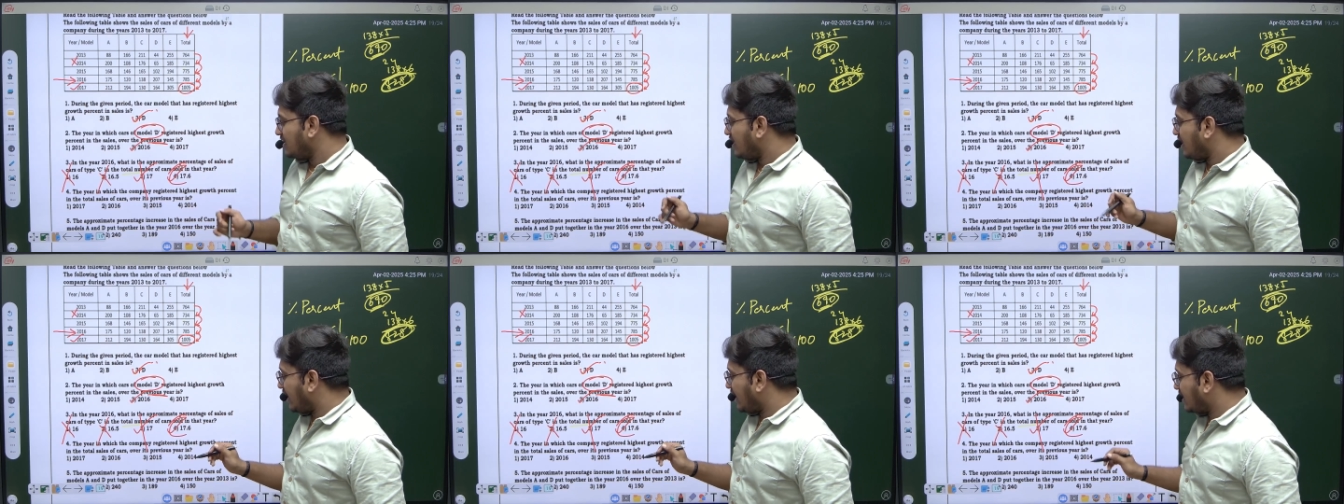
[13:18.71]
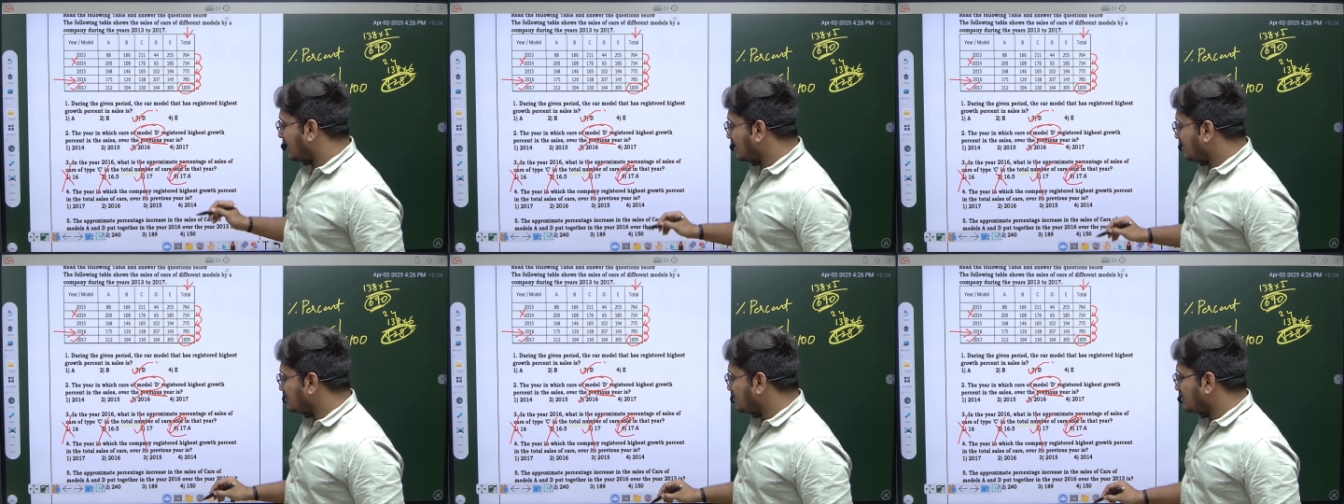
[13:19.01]
I
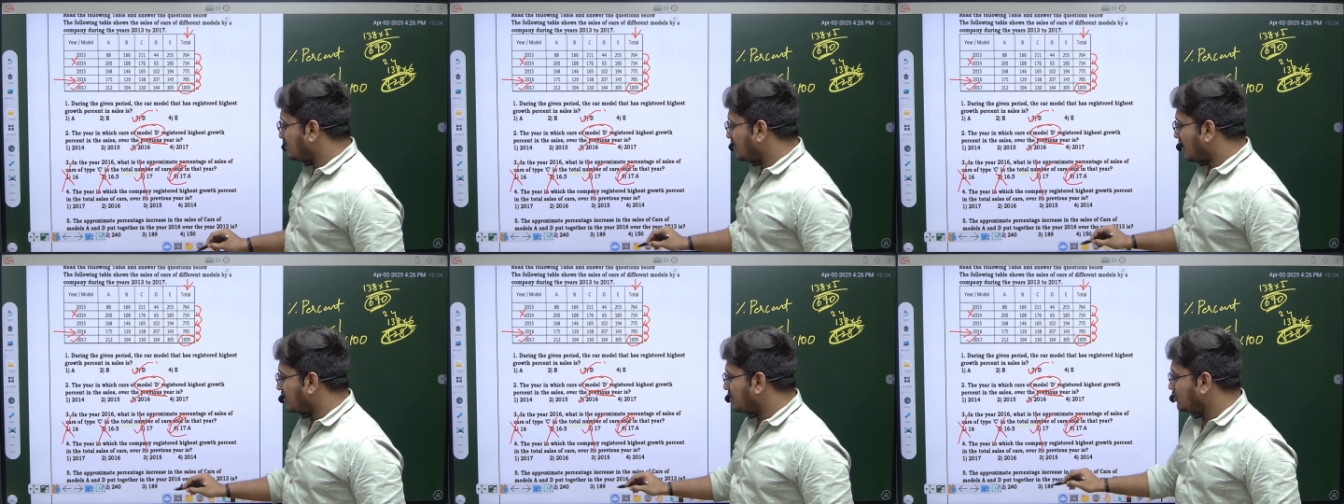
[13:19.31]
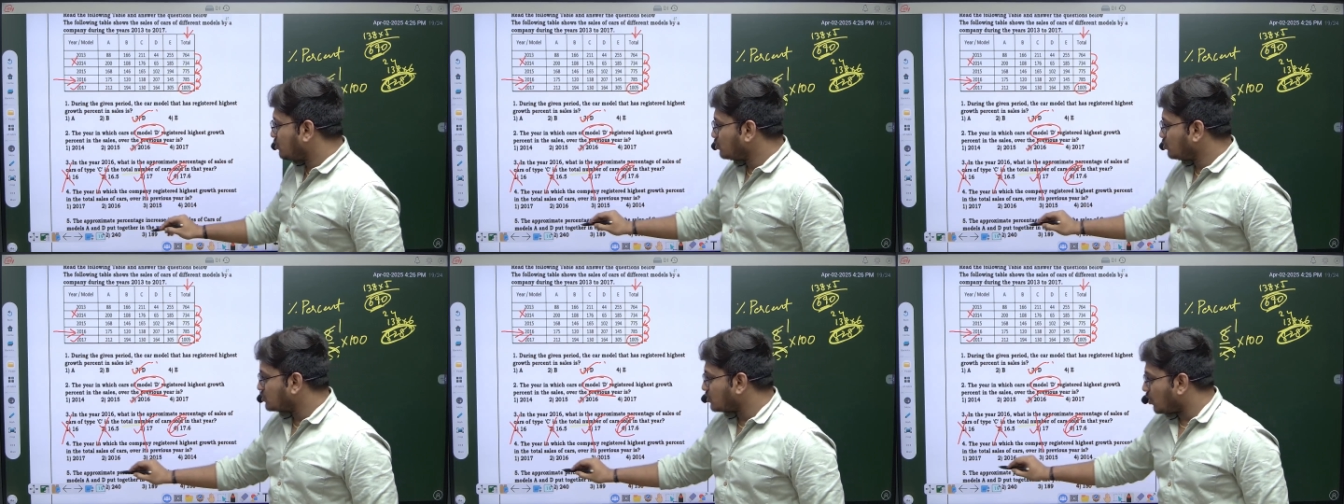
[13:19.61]
can say
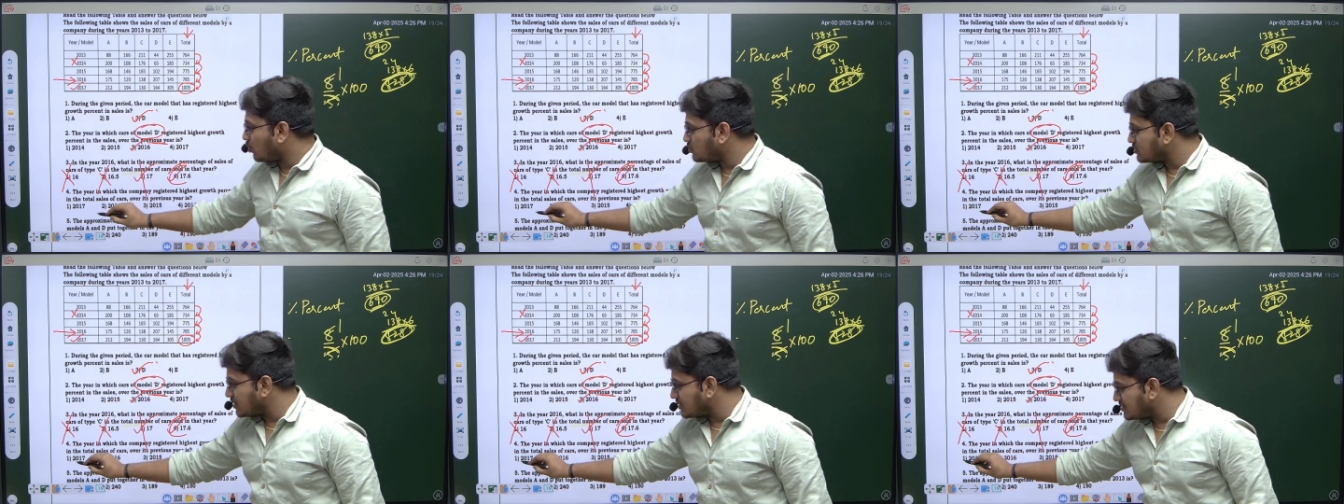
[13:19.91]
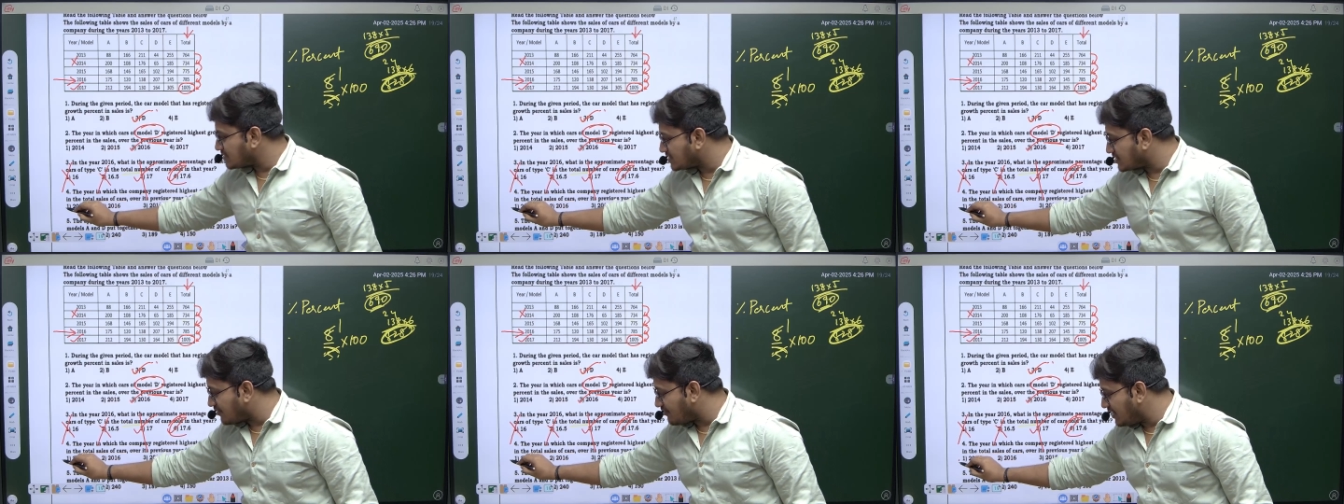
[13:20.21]
that
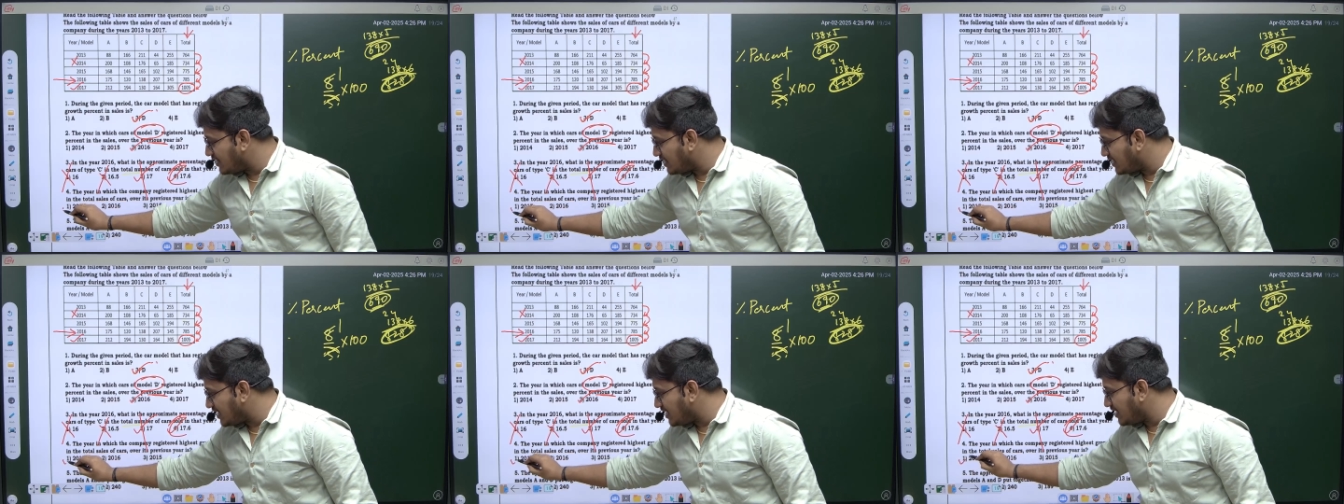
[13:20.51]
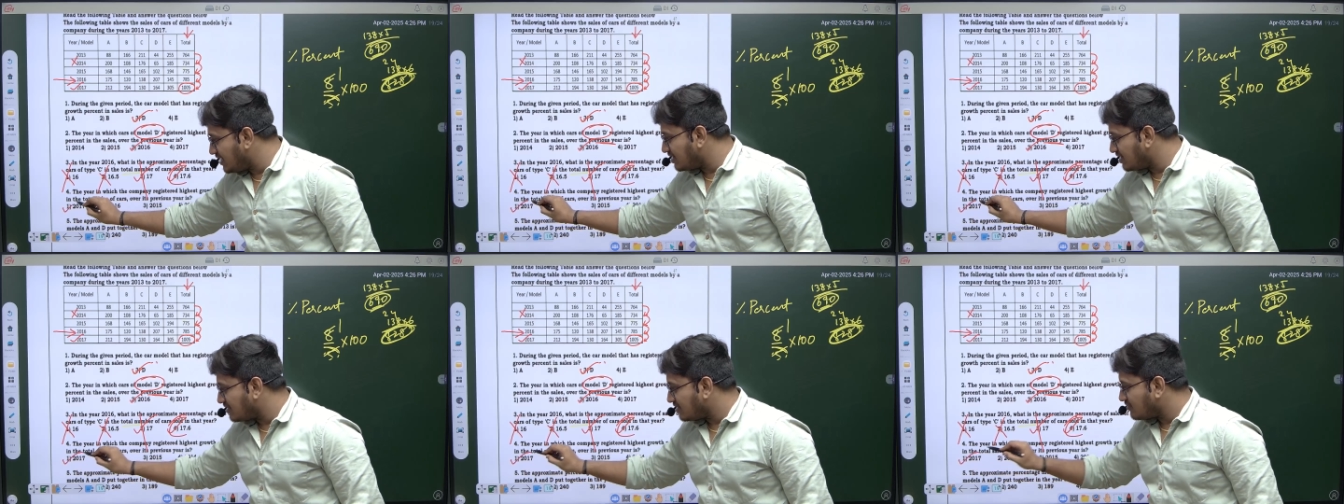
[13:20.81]

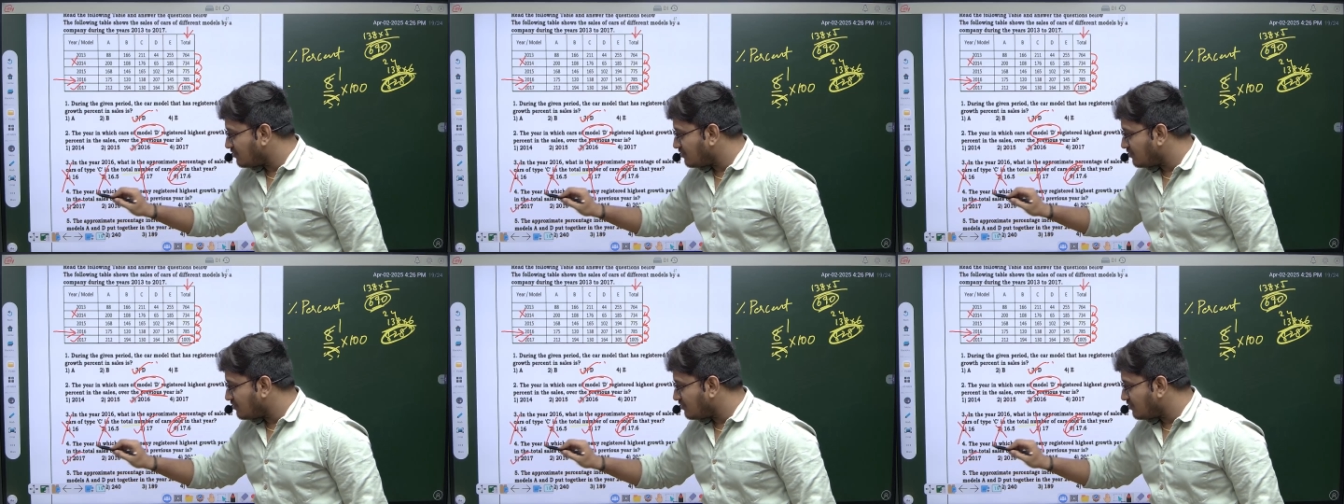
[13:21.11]
2017